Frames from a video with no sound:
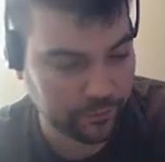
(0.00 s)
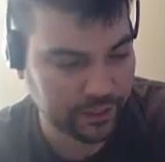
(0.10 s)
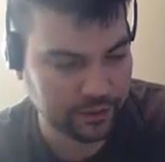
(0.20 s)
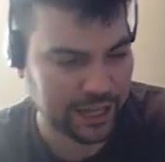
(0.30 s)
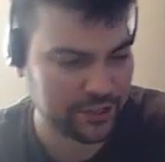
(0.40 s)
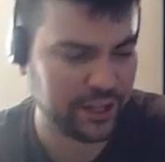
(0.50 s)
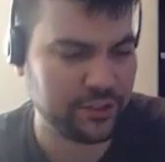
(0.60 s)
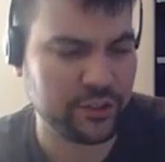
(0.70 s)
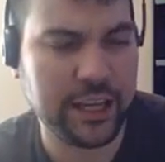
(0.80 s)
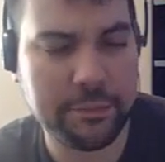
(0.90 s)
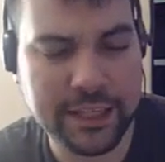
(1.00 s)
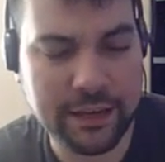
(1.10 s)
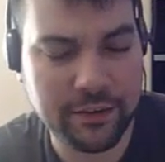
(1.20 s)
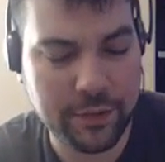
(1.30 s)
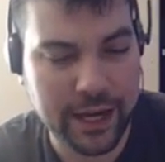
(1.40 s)
Clash of Kings just keeps
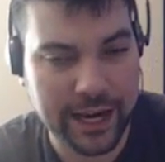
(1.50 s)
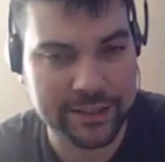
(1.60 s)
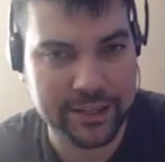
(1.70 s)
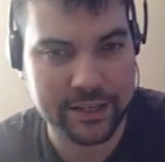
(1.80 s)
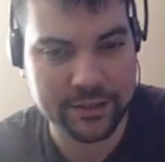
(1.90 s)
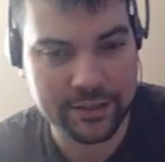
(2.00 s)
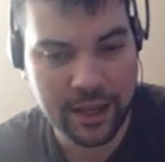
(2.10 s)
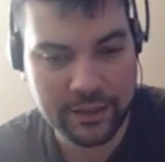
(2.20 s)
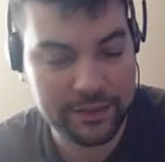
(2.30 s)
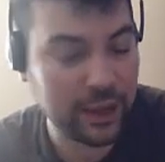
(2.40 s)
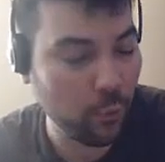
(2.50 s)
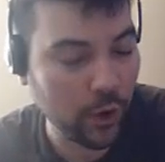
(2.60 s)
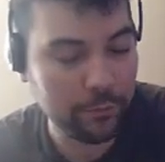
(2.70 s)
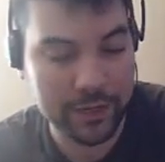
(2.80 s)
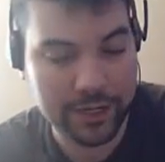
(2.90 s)
giving me ideas that they
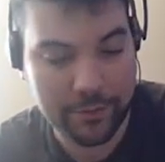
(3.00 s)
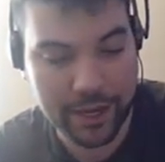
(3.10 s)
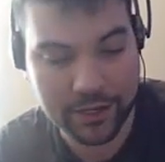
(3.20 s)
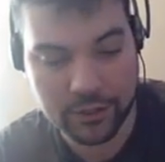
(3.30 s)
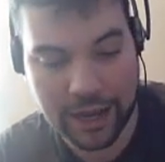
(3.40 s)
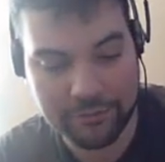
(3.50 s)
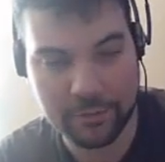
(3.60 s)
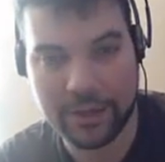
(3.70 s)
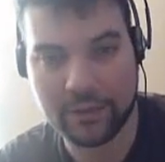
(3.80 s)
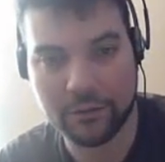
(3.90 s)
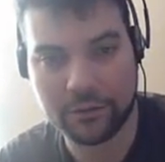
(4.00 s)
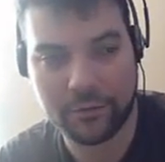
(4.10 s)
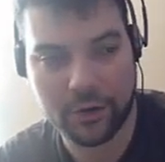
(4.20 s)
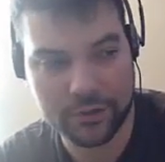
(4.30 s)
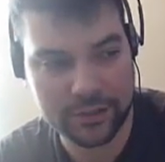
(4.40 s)
want me to make, so I have to make those
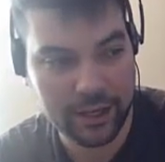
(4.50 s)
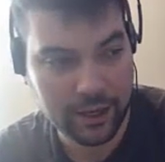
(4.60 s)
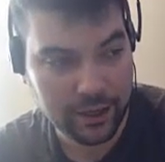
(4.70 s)
first.